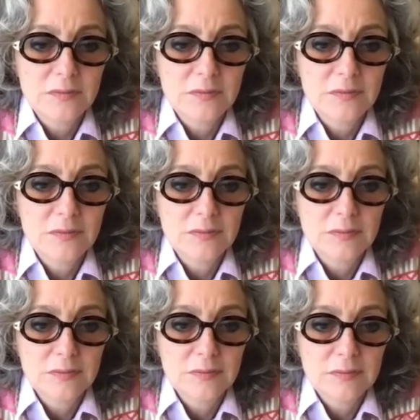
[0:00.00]

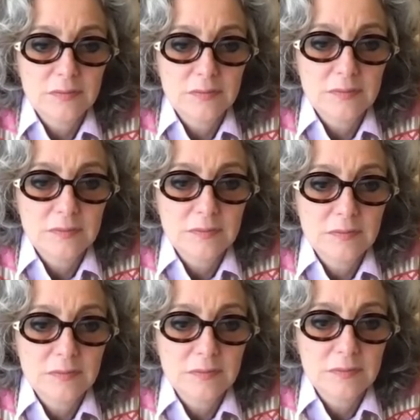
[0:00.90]

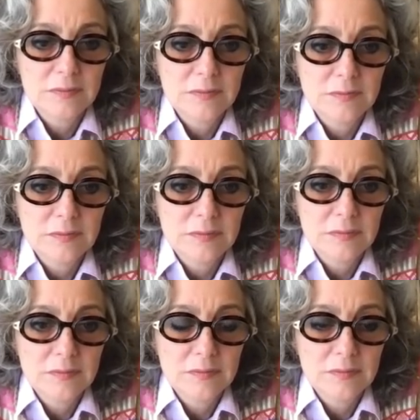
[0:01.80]

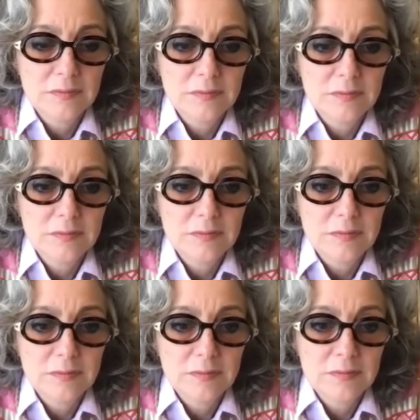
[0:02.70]

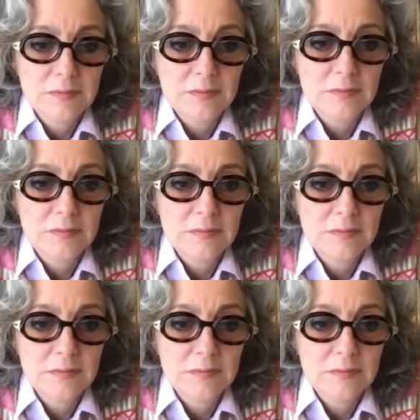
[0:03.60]
(silent)